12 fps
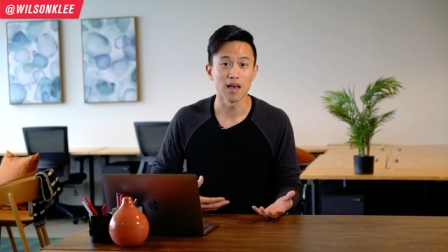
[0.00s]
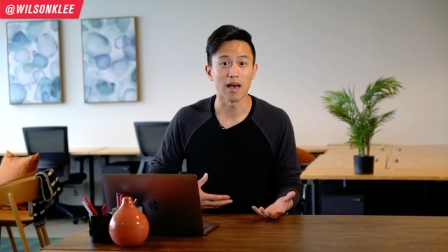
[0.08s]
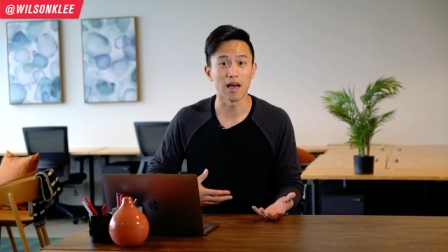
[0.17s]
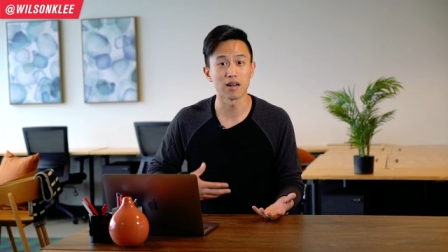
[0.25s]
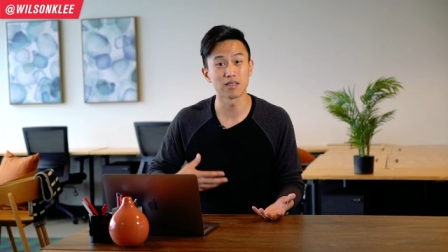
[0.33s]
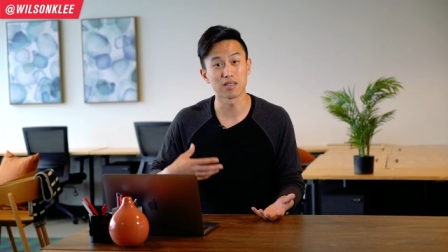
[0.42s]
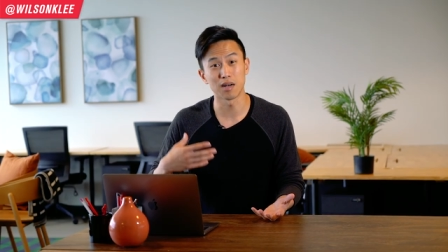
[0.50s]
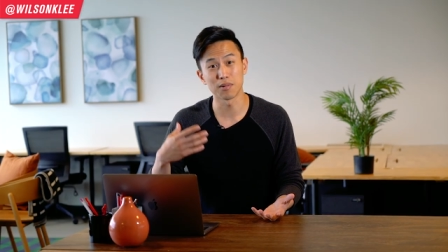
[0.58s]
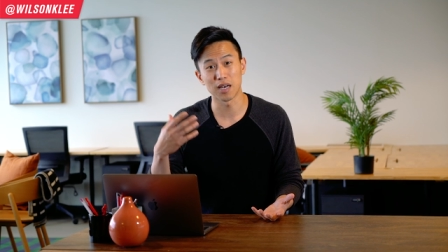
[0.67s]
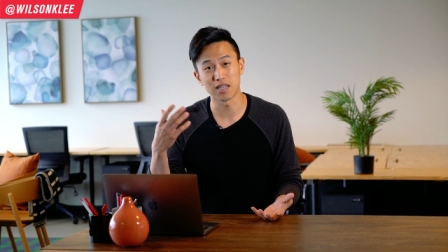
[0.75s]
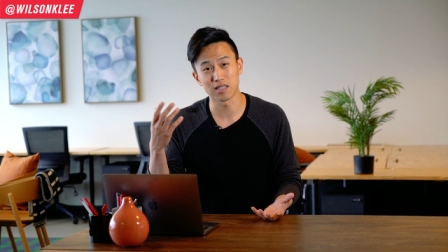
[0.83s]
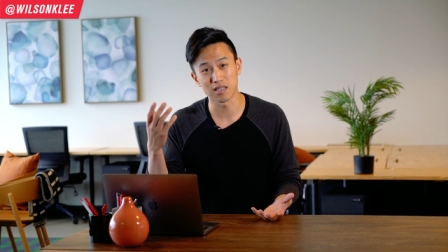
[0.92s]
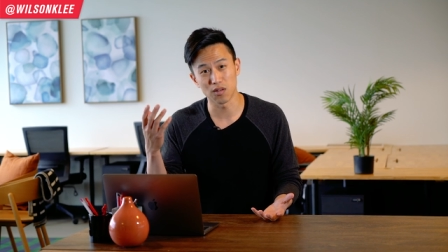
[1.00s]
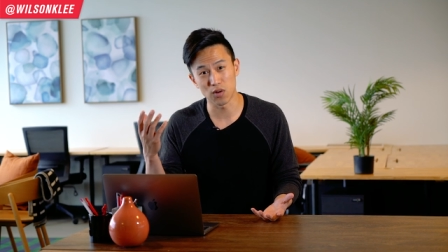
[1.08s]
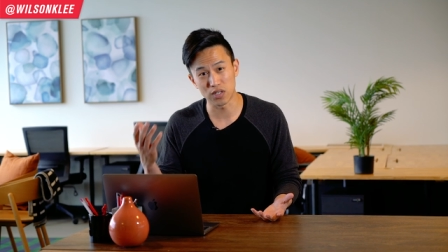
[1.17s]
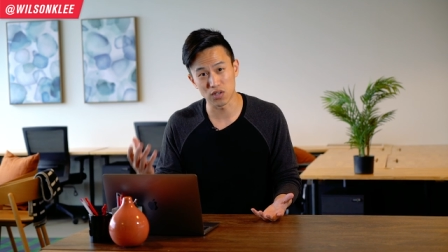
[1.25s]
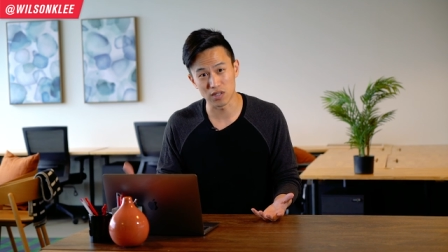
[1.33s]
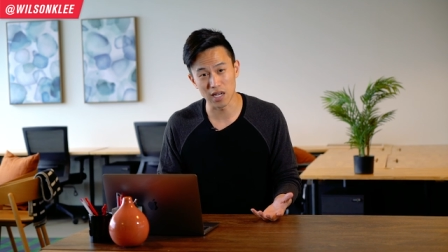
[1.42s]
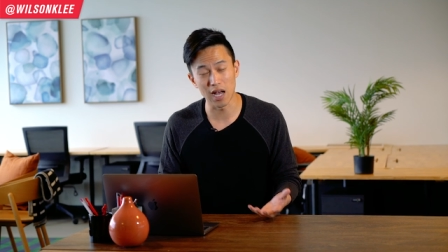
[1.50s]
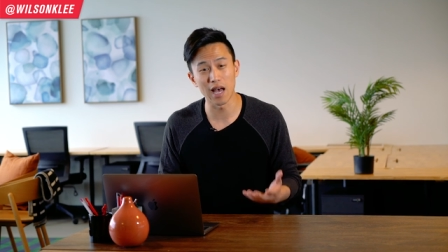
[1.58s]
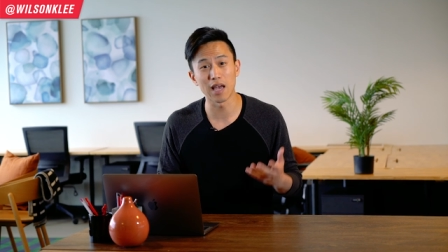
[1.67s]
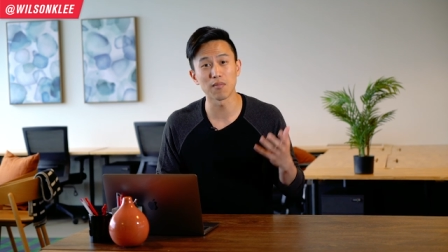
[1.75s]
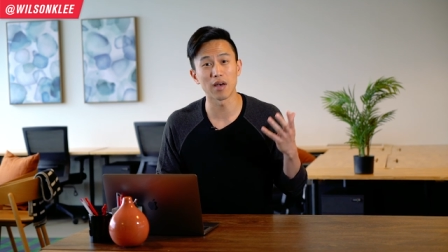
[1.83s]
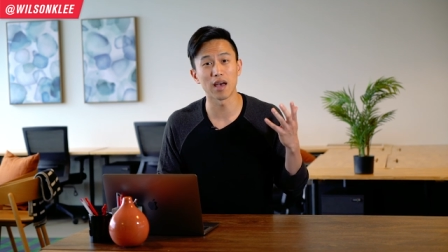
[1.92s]
and on top of that, it's gonna waste your
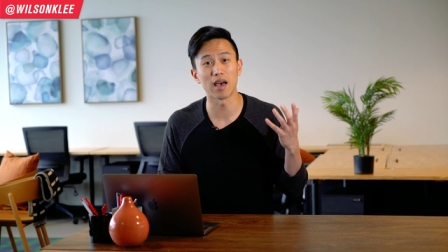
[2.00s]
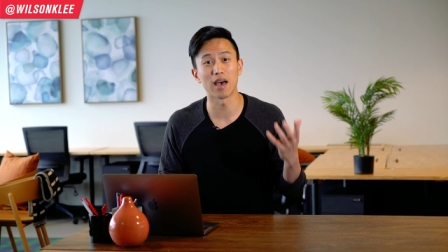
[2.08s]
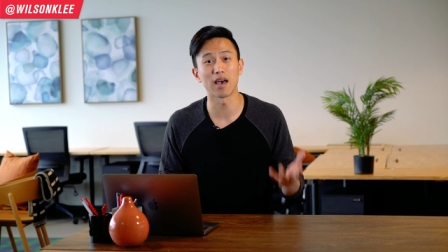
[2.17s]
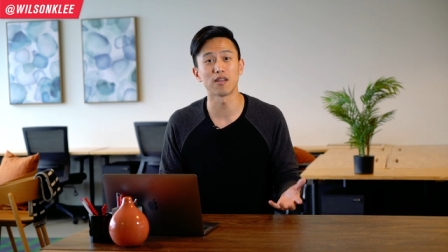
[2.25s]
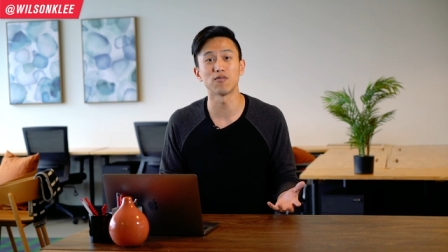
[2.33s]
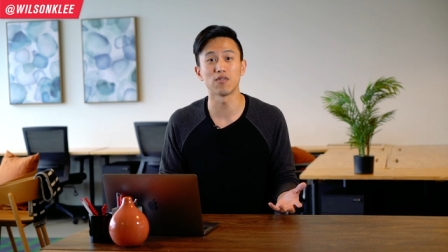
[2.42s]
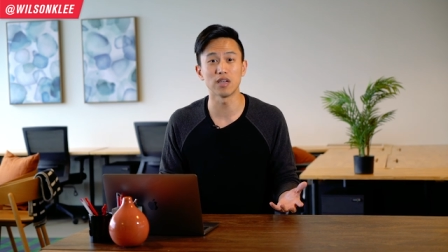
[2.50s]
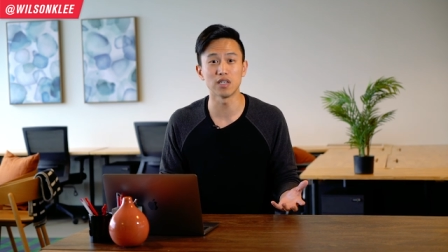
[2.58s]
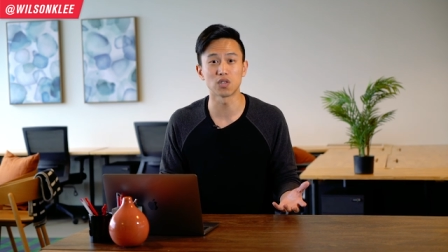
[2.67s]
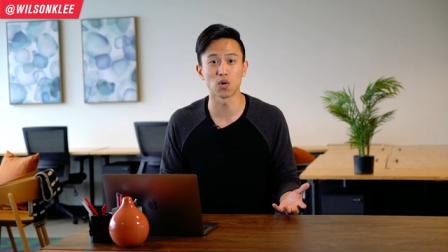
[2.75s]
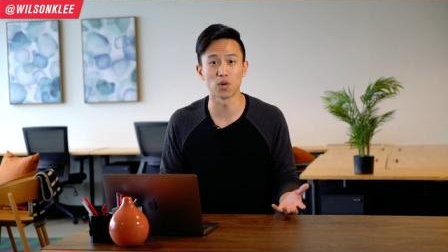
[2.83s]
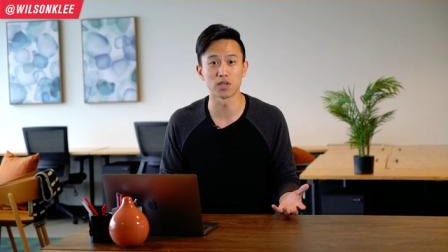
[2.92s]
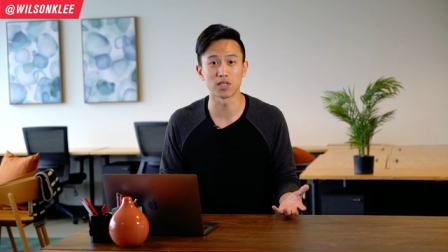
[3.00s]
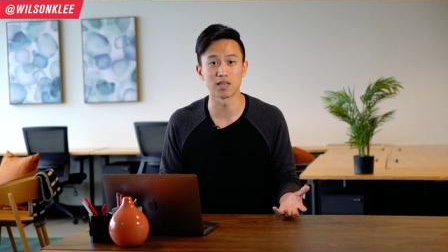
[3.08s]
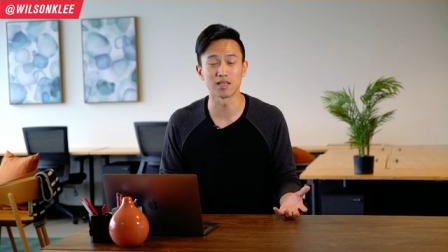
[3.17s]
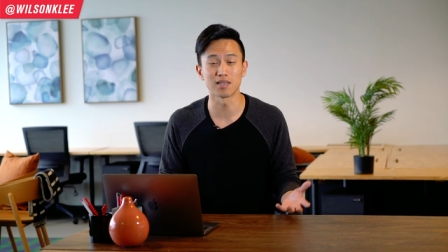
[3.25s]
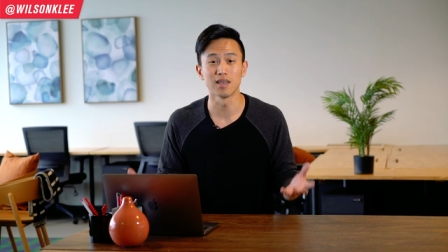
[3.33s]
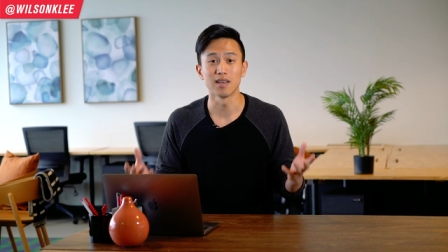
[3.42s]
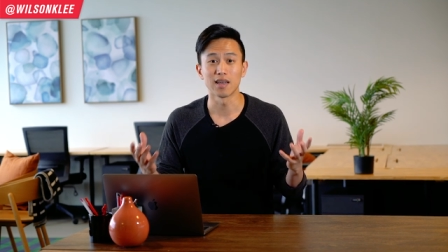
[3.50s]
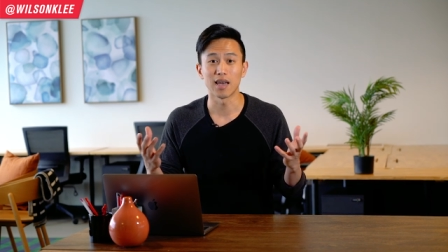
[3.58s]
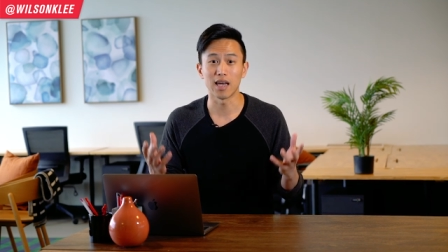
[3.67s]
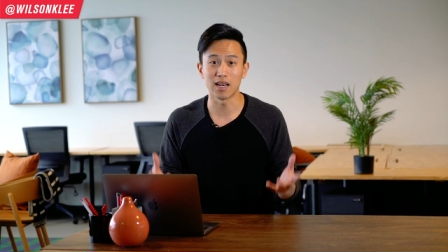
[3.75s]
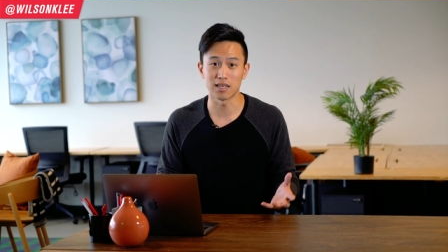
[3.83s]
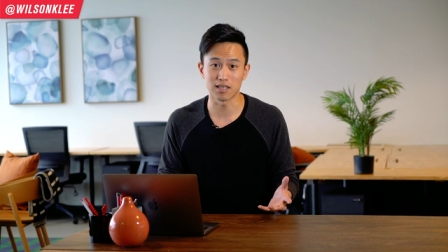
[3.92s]
time and resources,
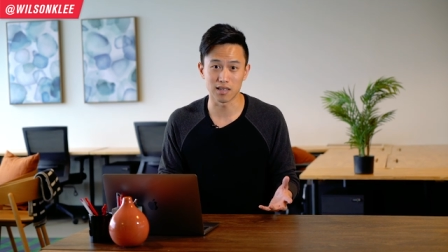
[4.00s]
it is